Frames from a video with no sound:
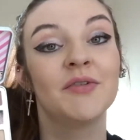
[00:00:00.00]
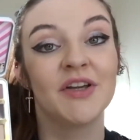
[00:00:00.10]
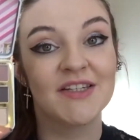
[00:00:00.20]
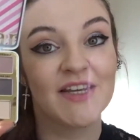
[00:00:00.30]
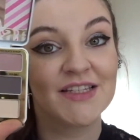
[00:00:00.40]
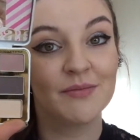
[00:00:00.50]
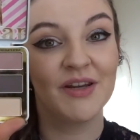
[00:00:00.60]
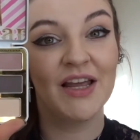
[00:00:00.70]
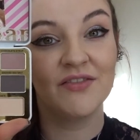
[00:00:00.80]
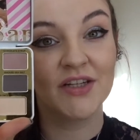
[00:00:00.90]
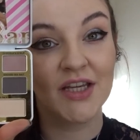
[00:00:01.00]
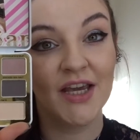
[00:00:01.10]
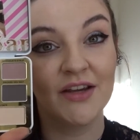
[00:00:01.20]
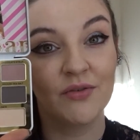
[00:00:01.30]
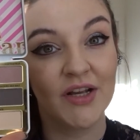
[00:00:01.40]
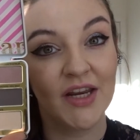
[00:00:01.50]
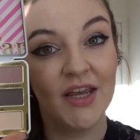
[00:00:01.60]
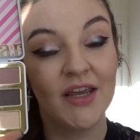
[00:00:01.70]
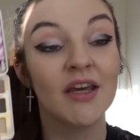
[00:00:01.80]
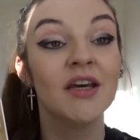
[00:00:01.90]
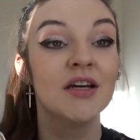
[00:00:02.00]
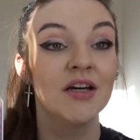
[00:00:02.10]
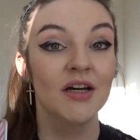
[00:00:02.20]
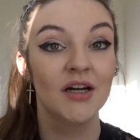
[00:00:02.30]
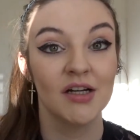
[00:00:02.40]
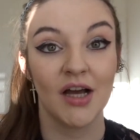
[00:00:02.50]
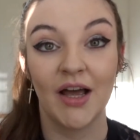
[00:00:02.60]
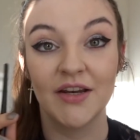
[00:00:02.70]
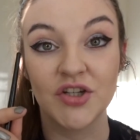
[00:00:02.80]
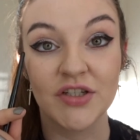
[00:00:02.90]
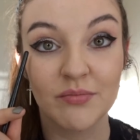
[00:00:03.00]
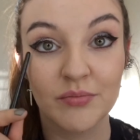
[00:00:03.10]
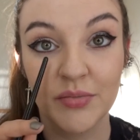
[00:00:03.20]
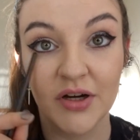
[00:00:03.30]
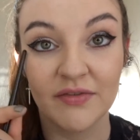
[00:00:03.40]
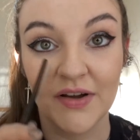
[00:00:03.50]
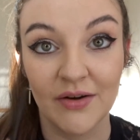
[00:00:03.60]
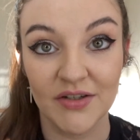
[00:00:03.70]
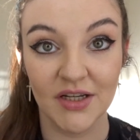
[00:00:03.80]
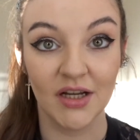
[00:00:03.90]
I'm going to take some lavender cake right here and just buff out